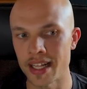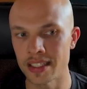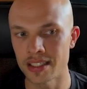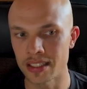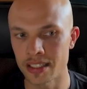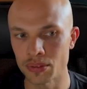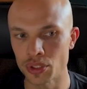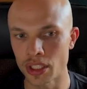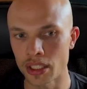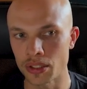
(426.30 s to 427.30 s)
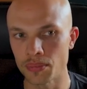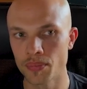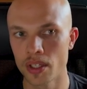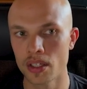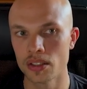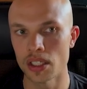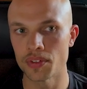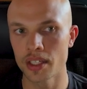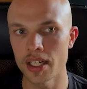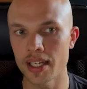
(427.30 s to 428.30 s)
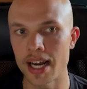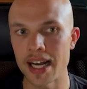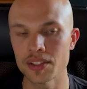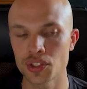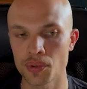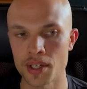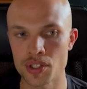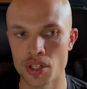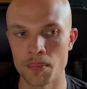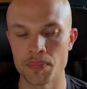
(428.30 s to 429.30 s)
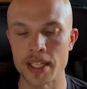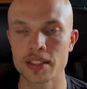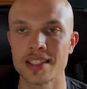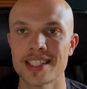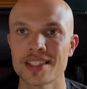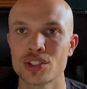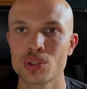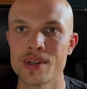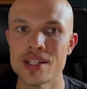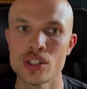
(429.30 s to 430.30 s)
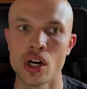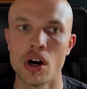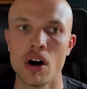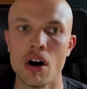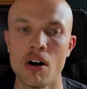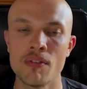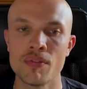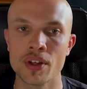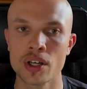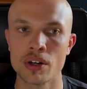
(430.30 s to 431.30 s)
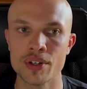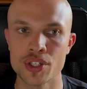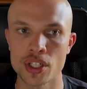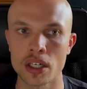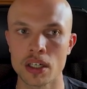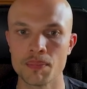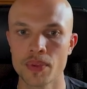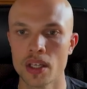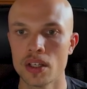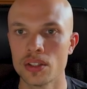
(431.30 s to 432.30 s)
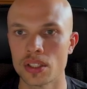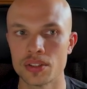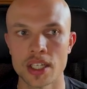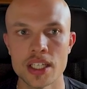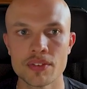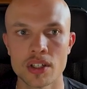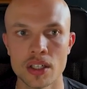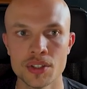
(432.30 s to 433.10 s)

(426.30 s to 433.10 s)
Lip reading: into this little journal. So if you click add screenshot, it's going to take a screenshot of the current chart. So say you've got a